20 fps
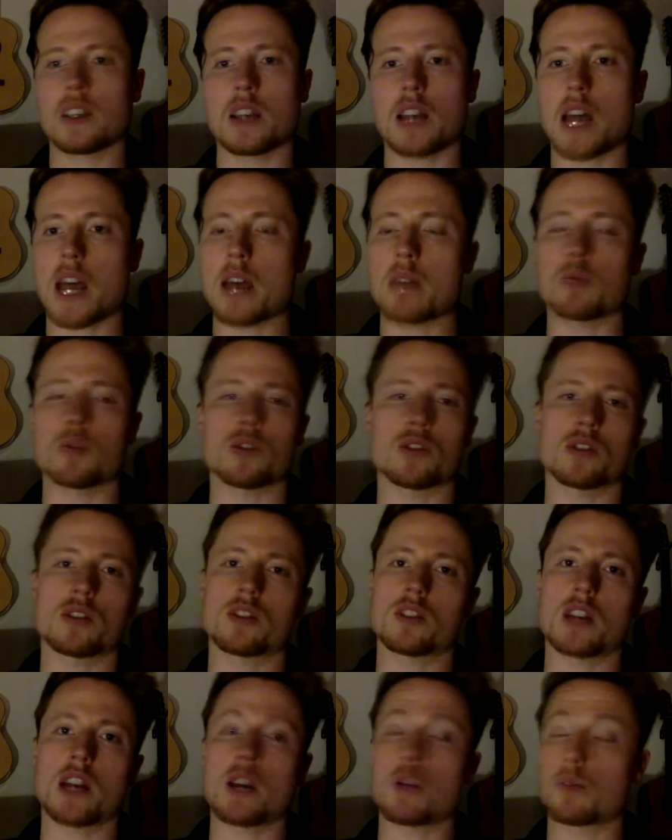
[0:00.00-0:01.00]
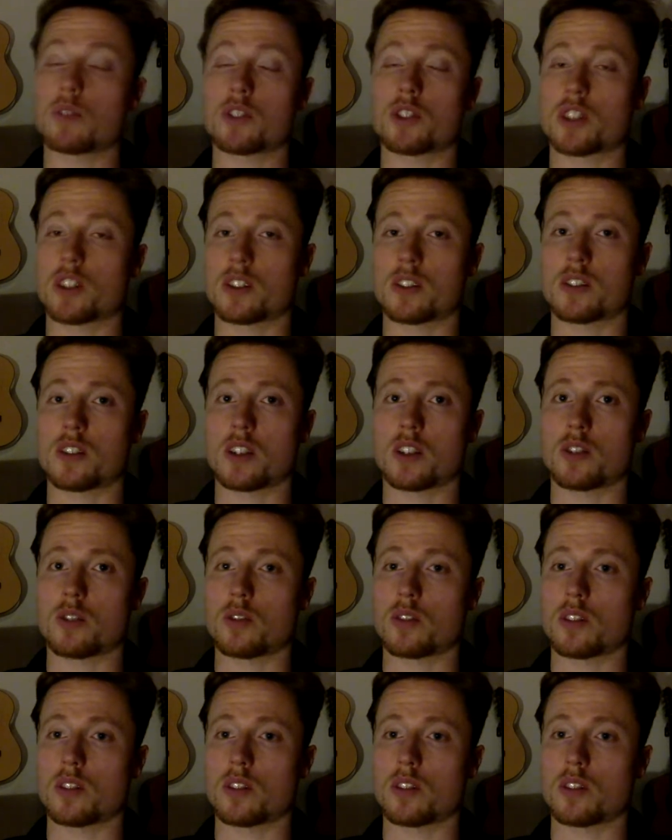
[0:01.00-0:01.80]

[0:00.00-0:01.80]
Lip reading: I would just stick to